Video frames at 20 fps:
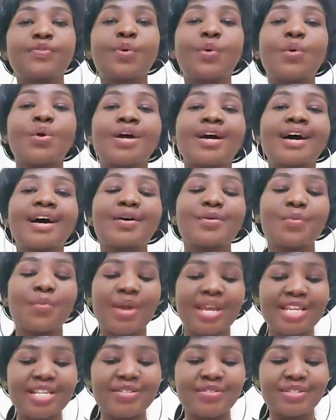for a
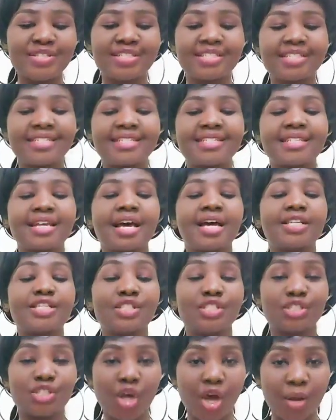waitresses
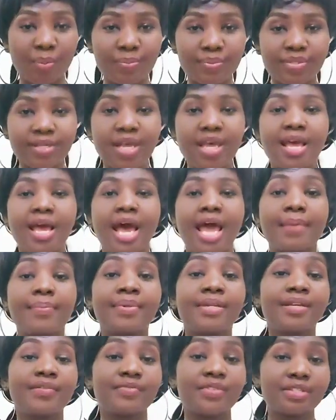jobs. I
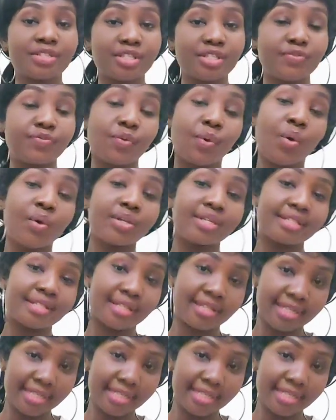believe this is for only the